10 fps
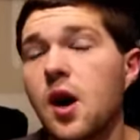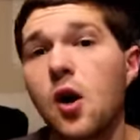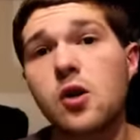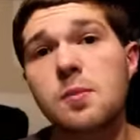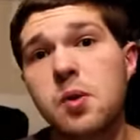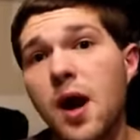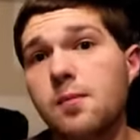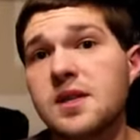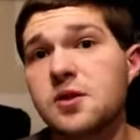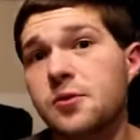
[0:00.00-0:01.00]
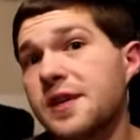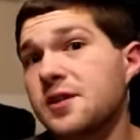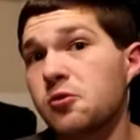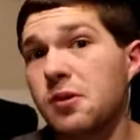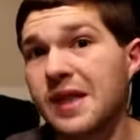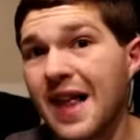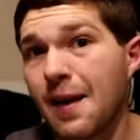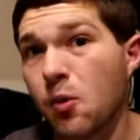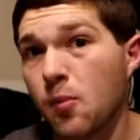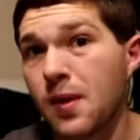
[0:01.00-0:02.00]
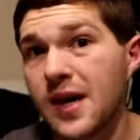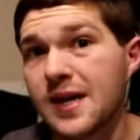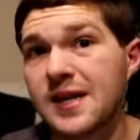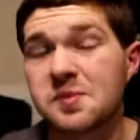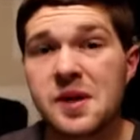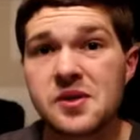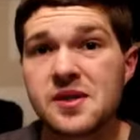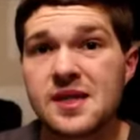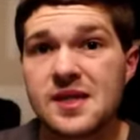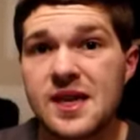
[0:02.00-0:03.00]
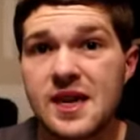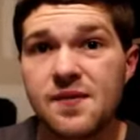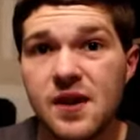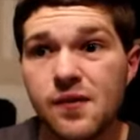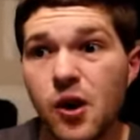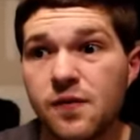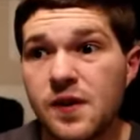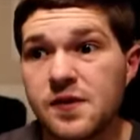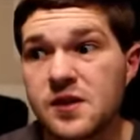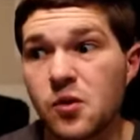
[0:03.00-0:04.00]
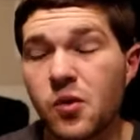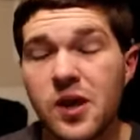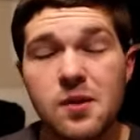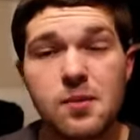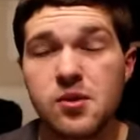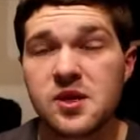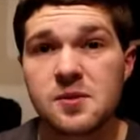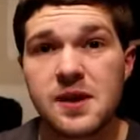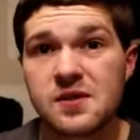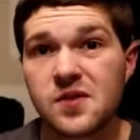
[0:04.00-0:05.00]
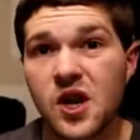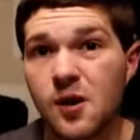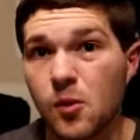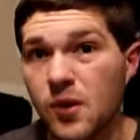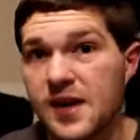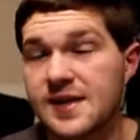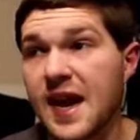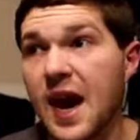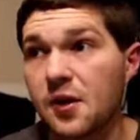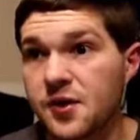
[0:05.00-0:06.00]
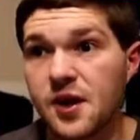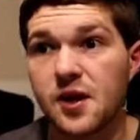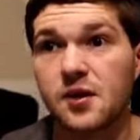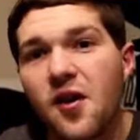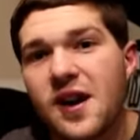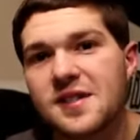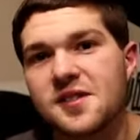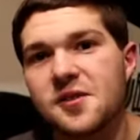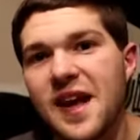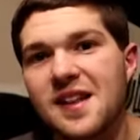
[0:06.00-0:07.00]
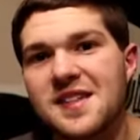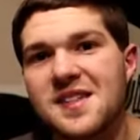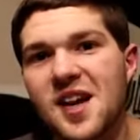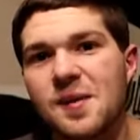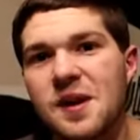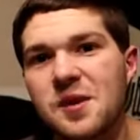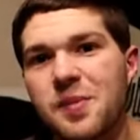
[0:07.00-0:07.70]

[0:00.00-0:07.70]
Only problem is you get into a lot more money, especially since the EV Evolve 50s are one of the most expensive column arrays out there. Alright, so now let's talk about the